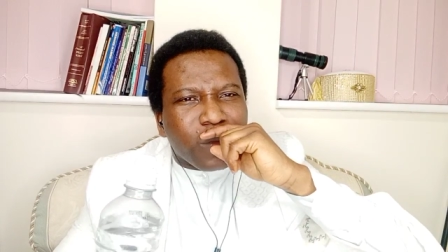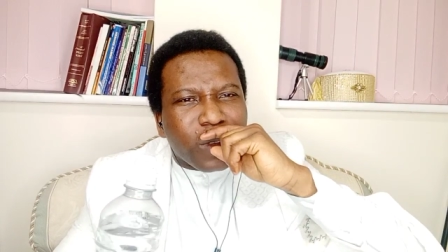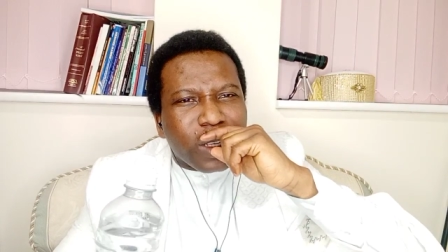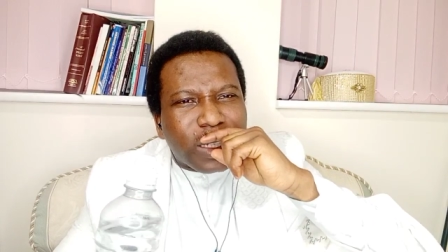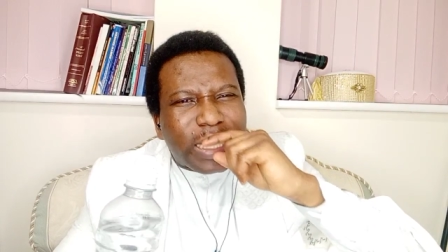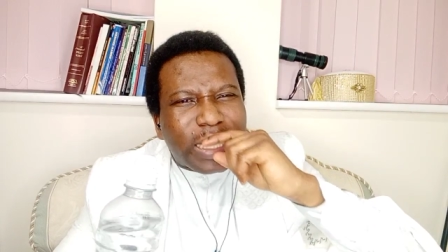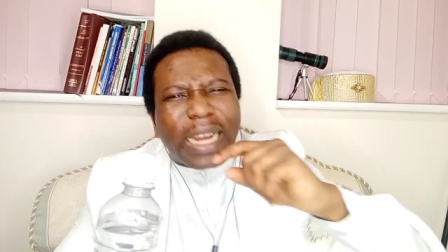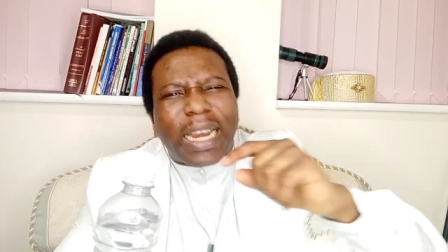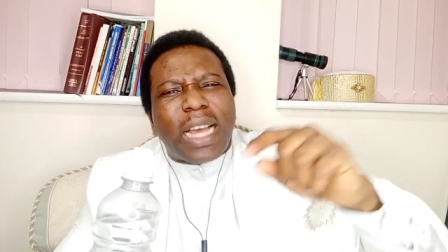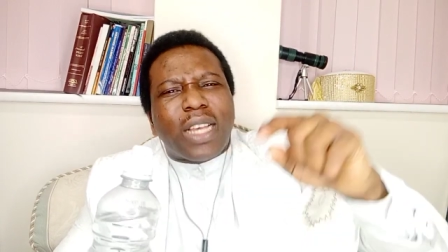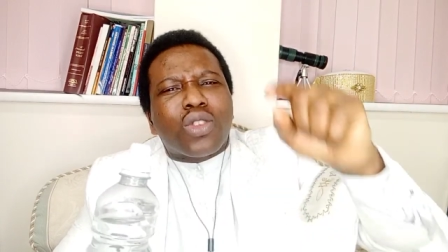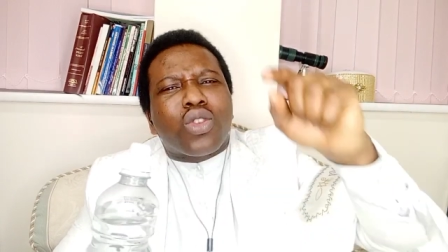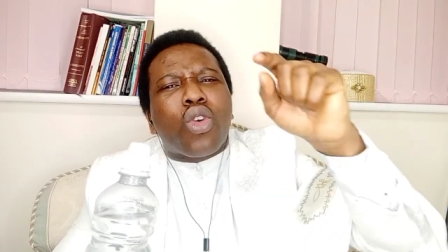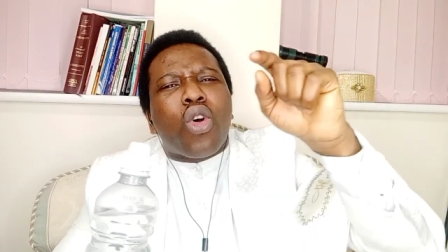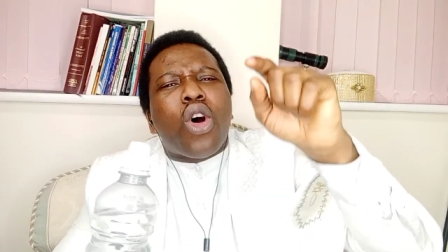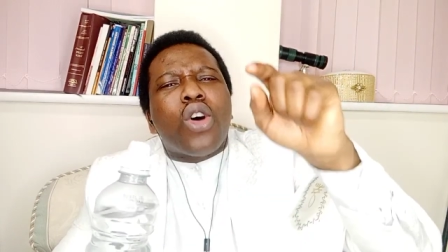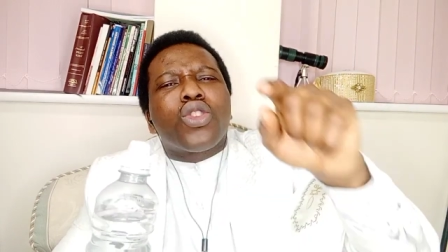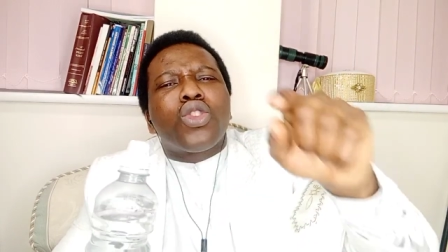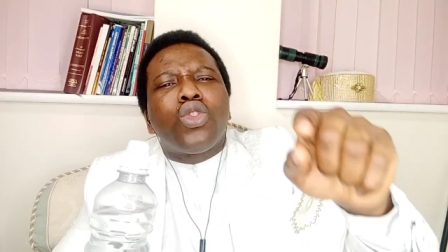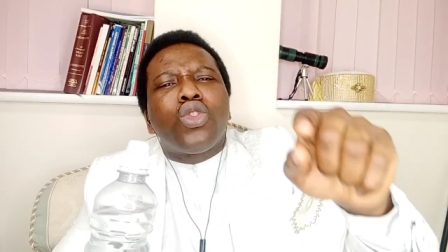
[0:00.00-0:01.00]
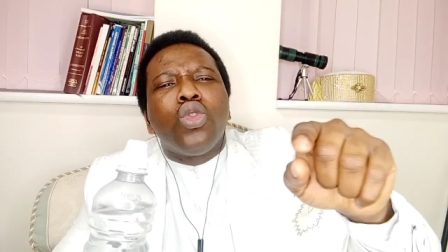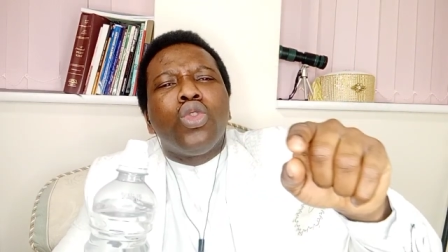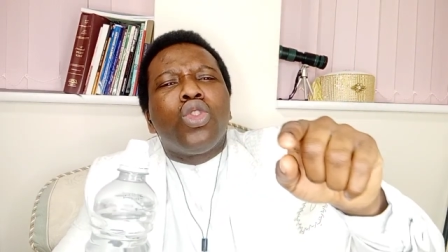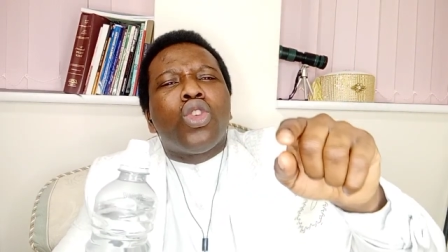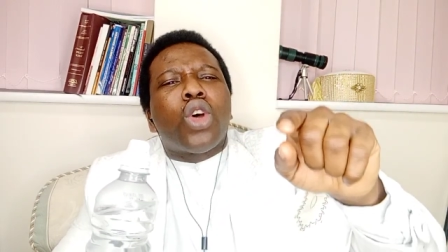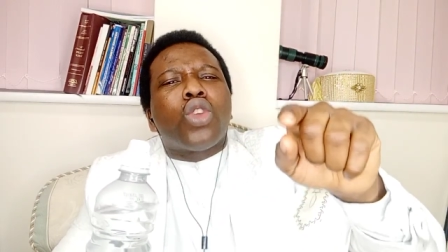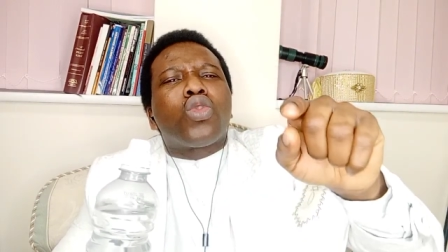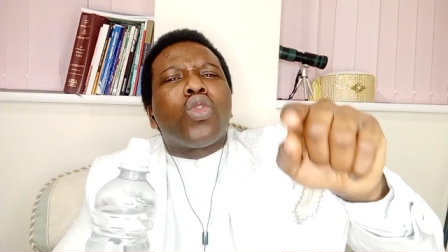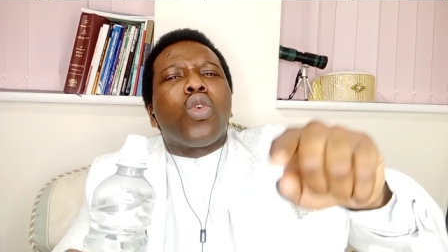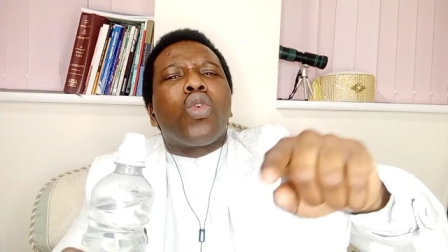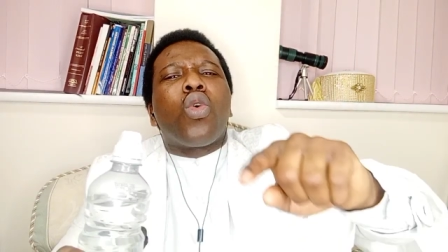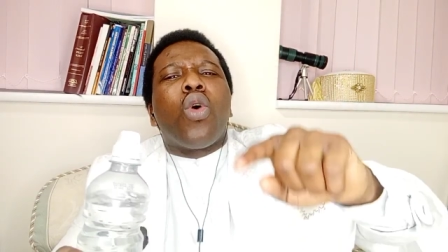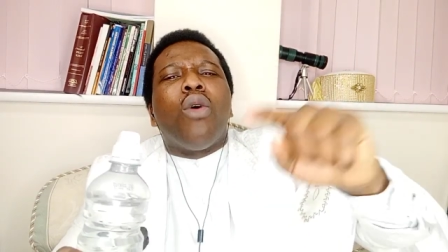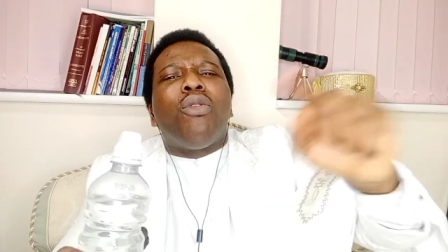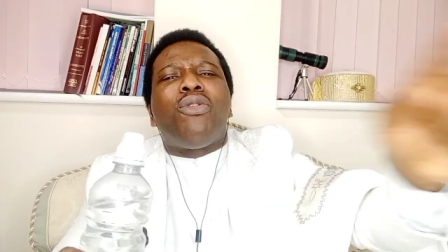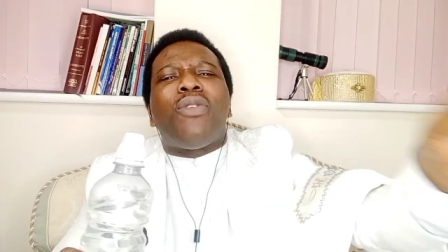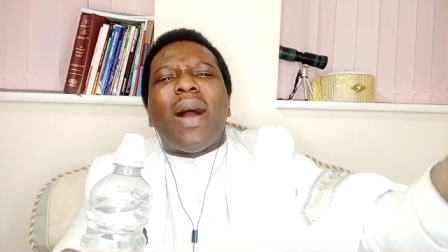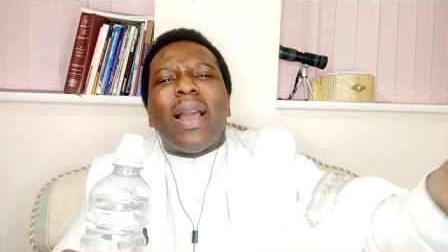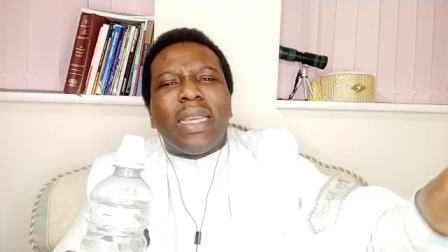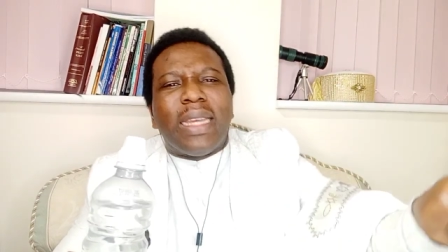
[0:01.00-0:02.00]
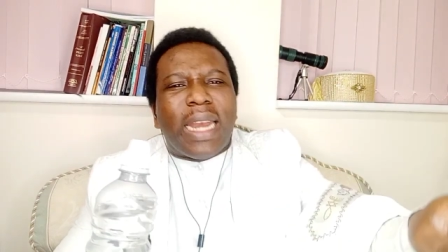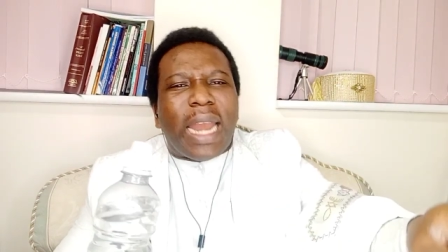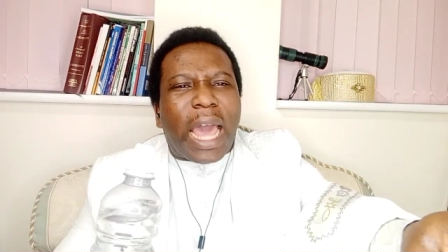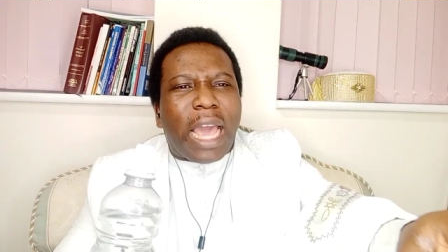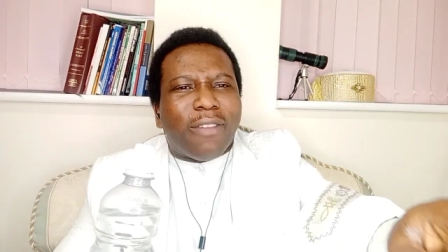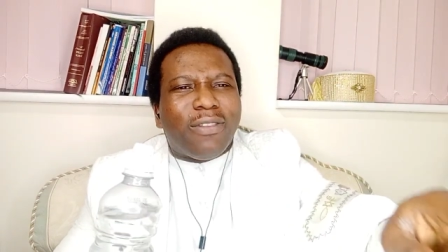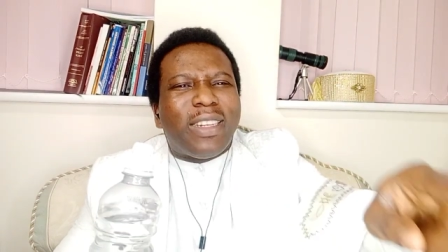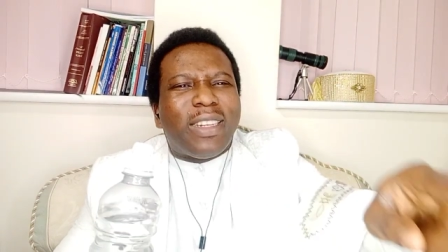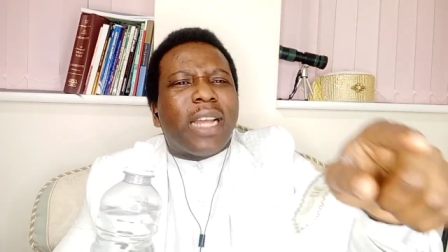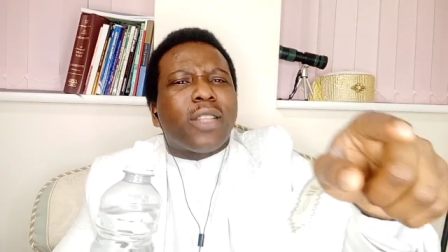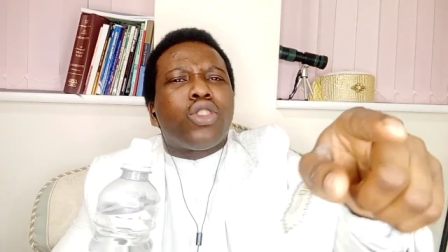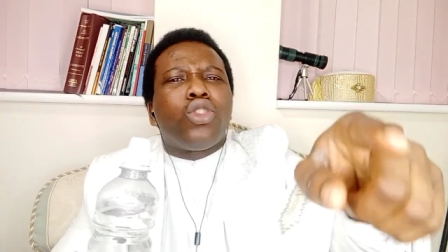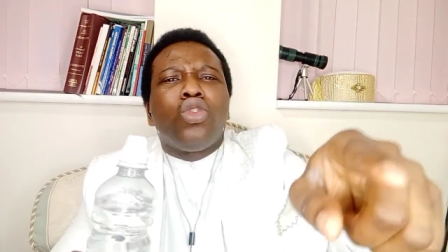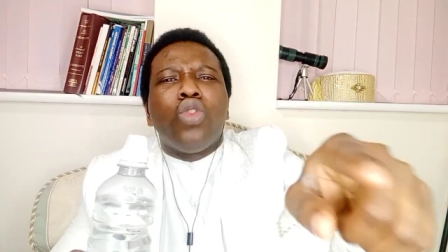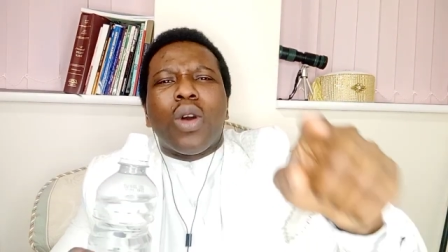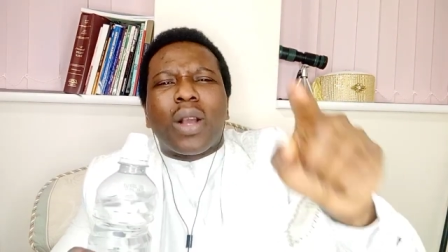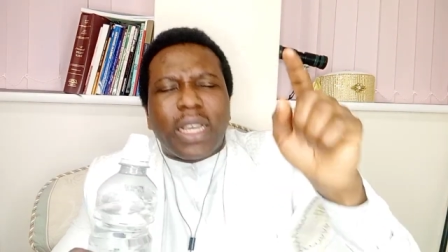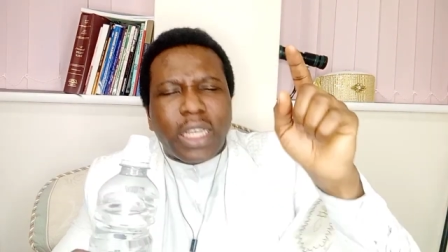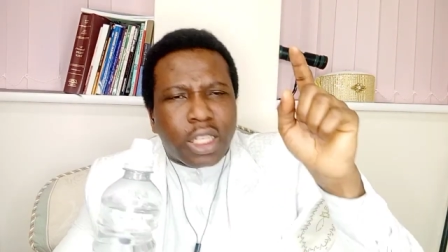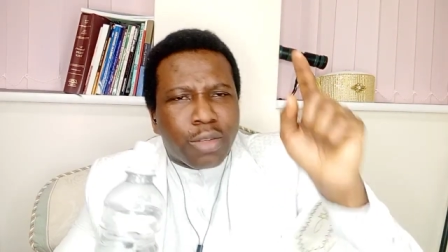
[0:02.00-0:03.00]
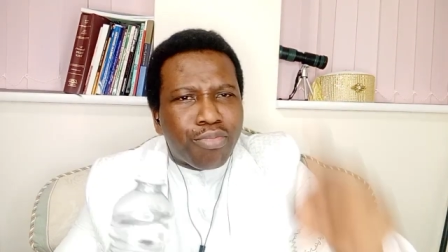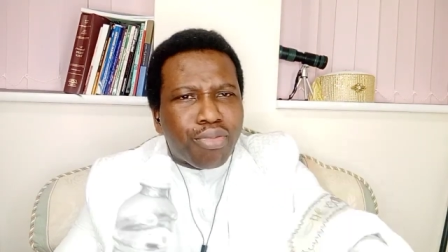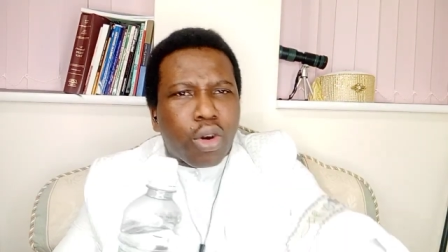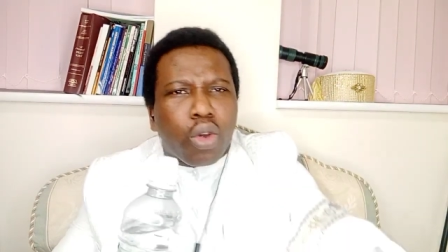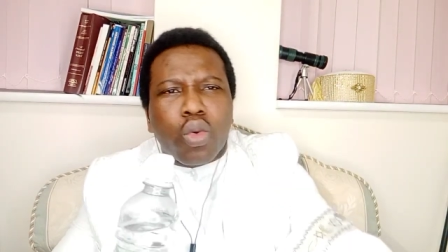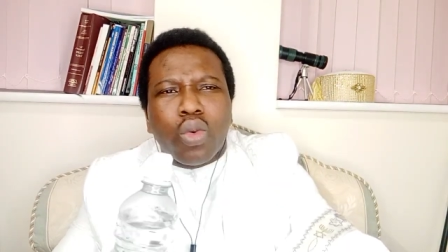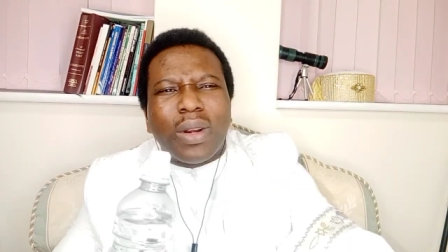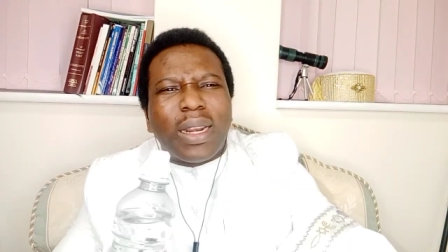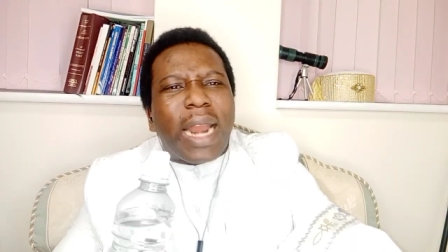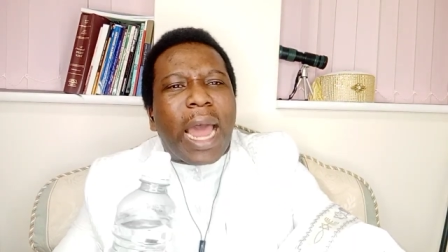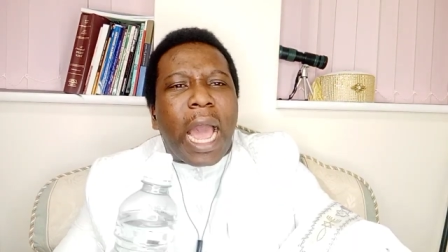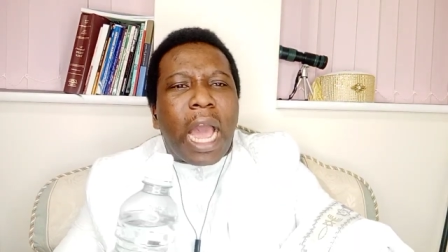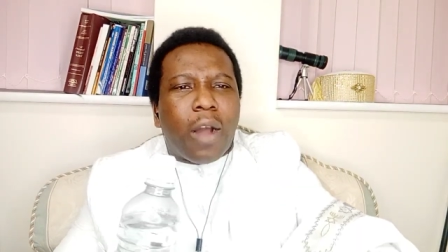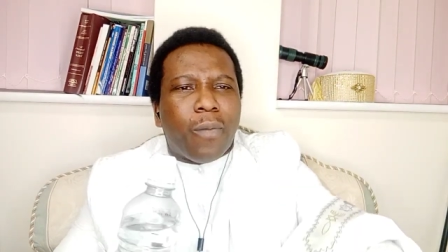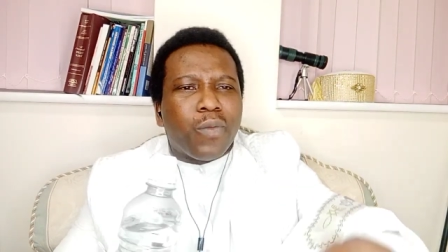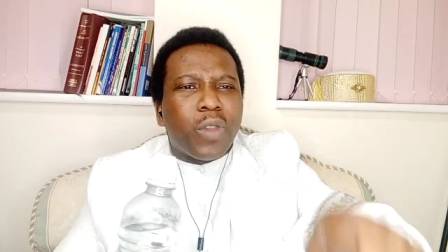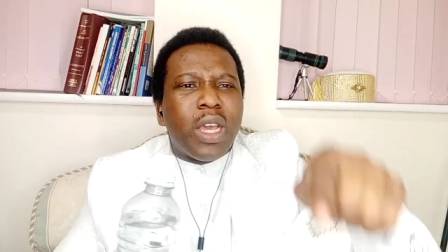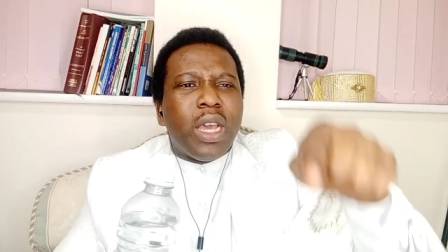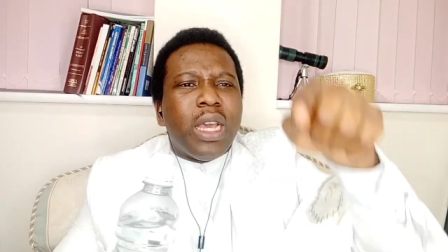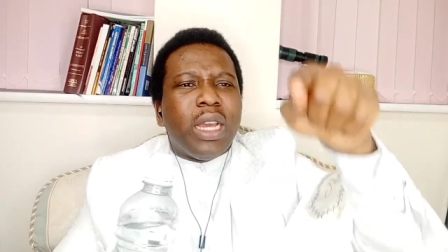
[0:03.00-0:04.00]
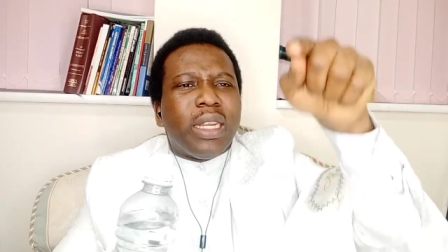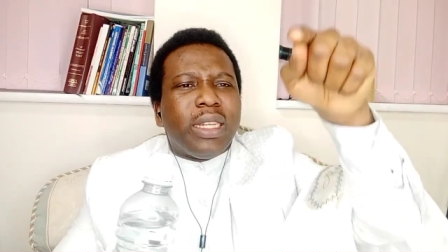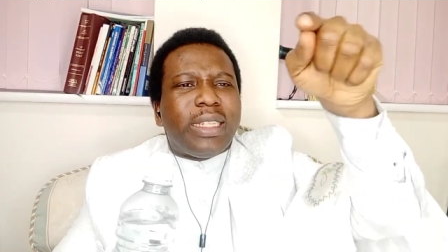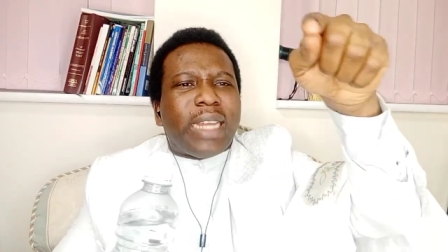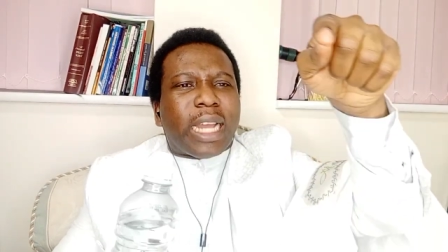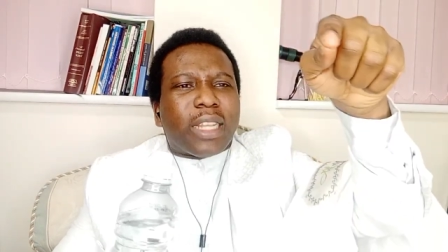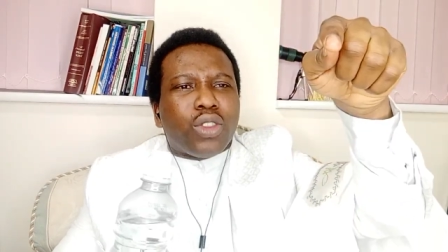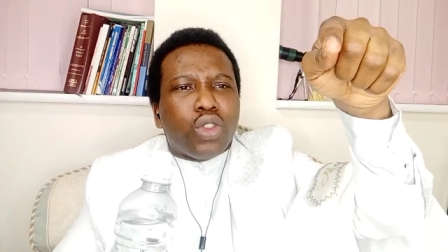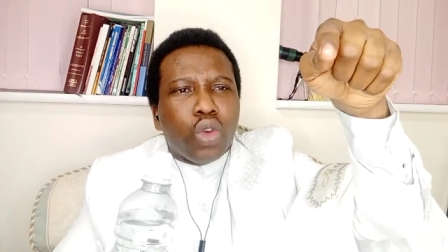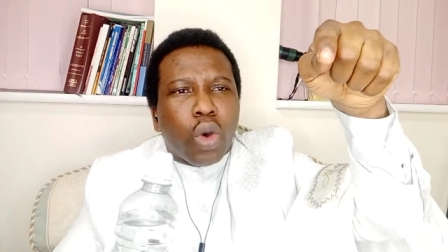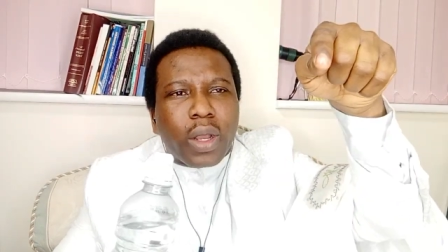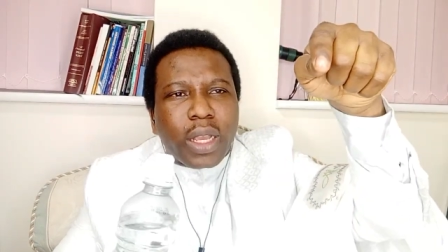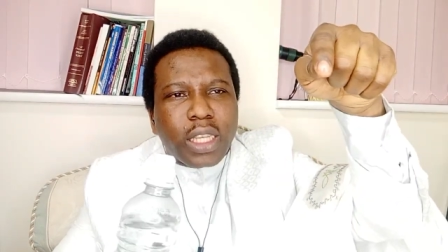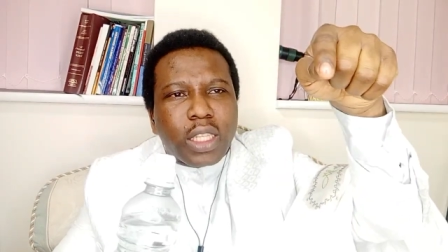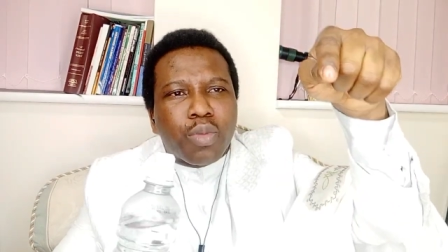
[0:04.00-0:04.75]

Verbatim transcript: that has caused you not to go far in life, that yoke is broken now. That yoke is